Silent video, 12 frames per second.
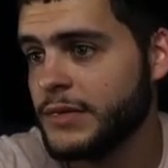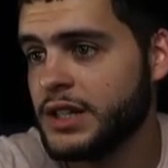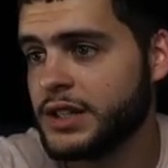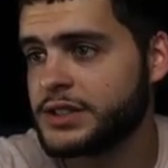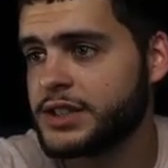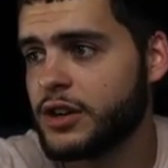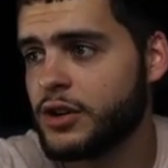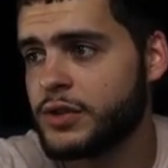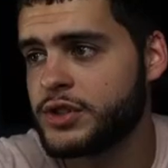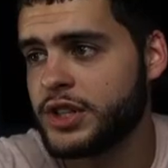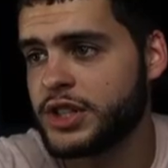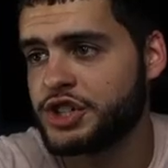let's head on over
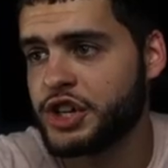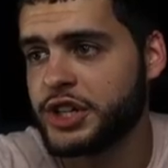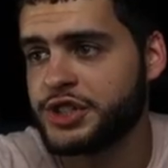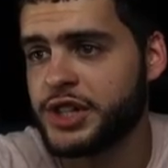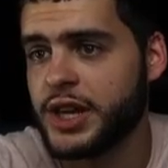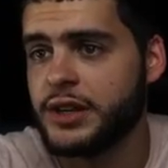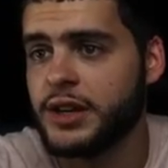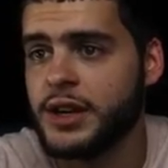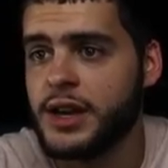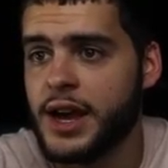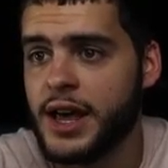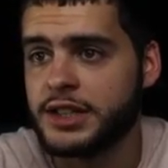to the exchange set,
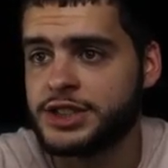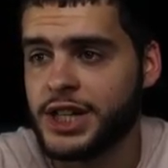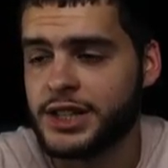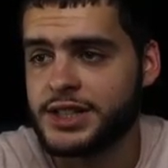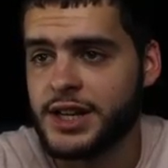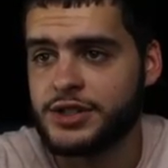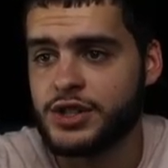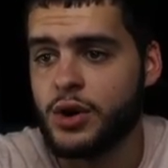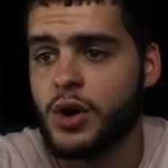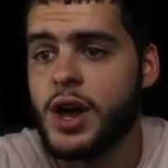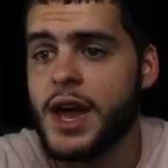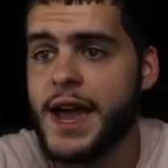and let's check this out. So
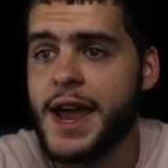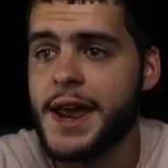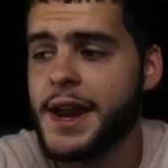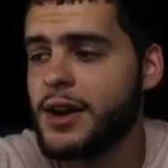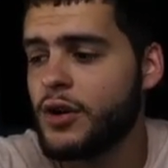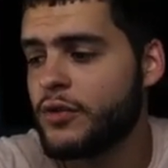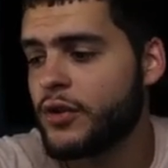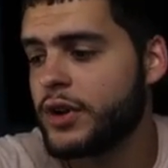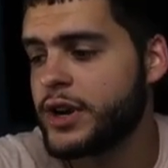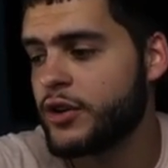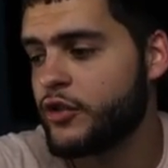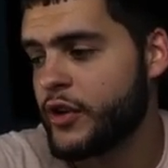88 overall
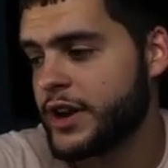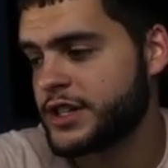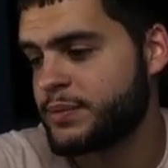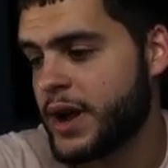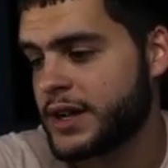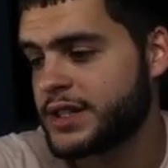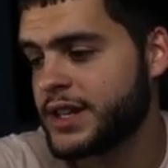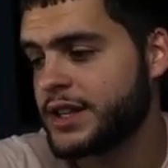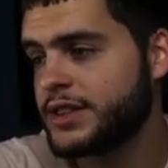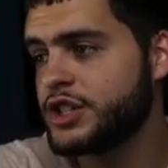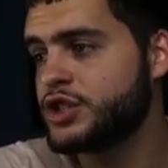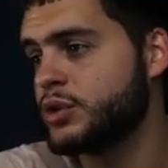Hero Fantasy Pack. To get
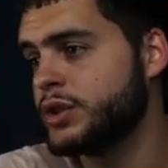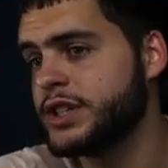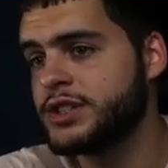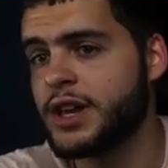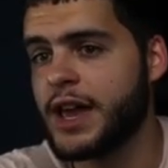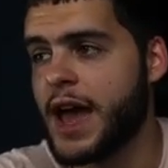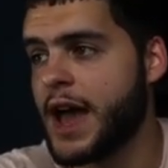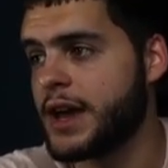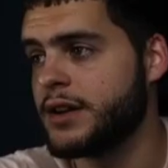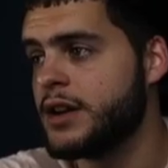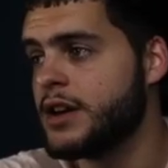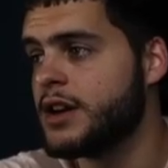this, you will need to
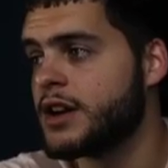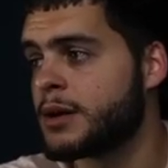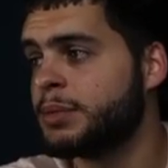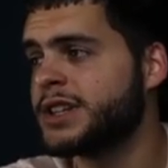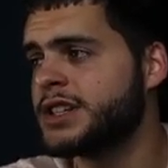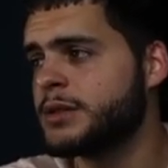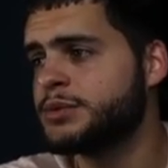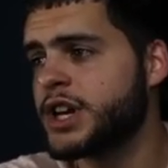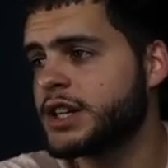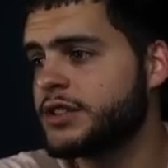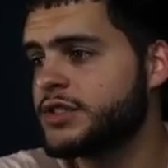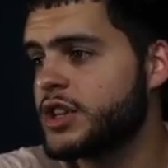add... complete these
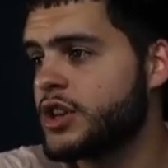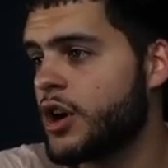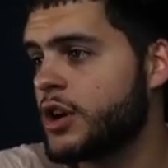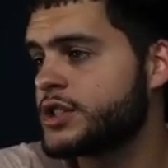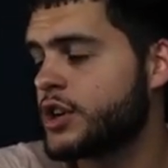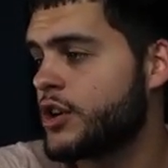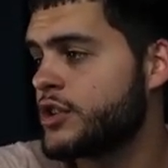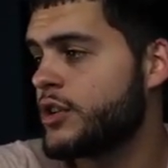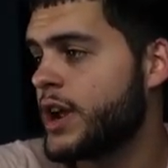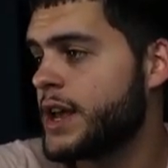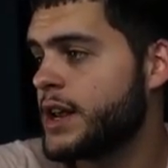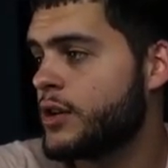objectives in the yard to earn your
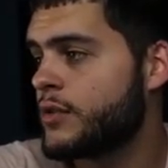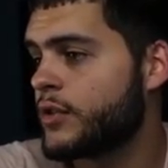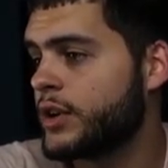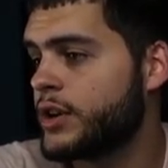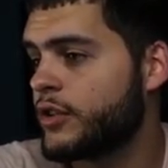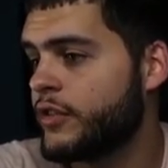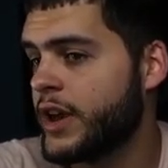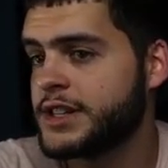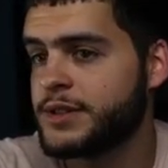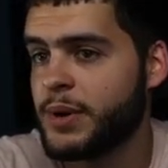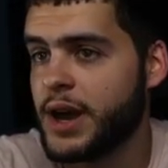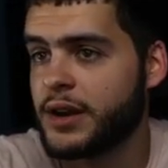88 overall Hero
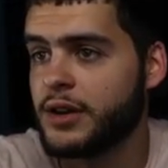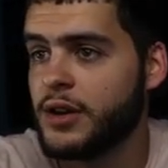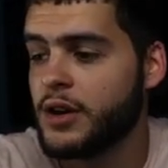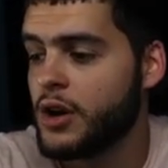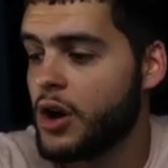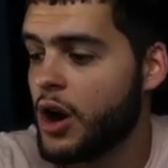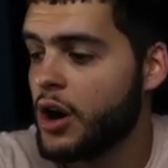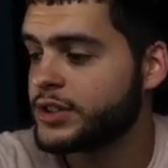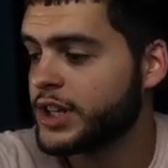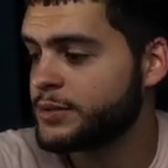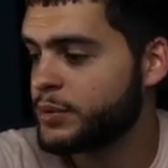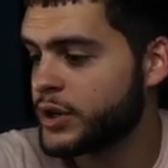Fantasy Pack. Oh, so
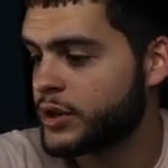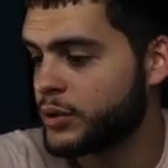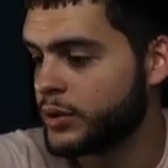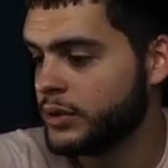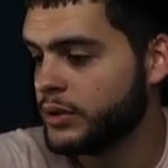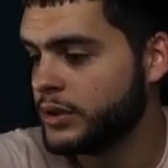that's pretty cool.